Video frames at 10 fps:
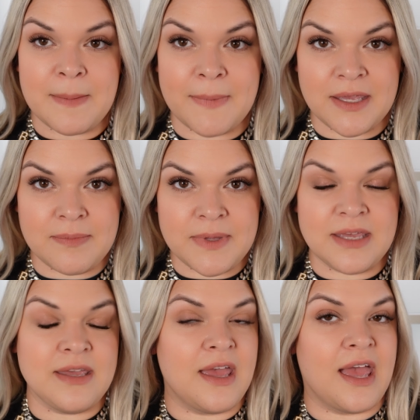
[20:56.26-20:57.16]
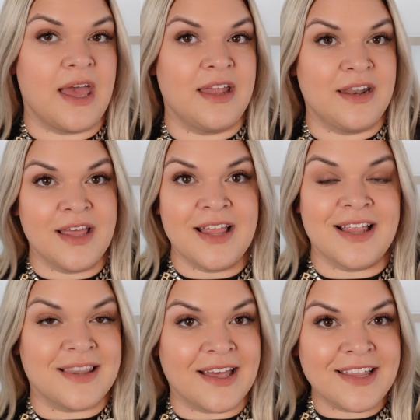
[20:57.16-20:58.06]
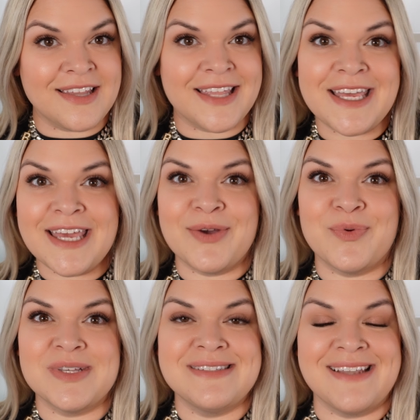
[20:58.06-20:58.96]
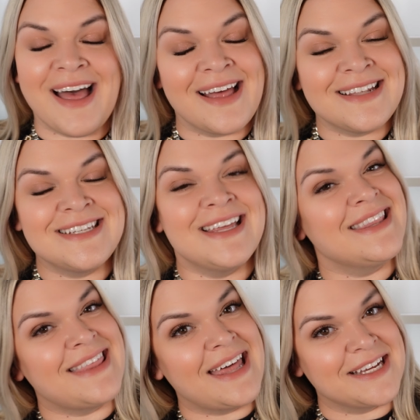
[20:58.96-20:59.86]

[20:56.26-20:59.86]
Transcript: might be, and luckily it was not that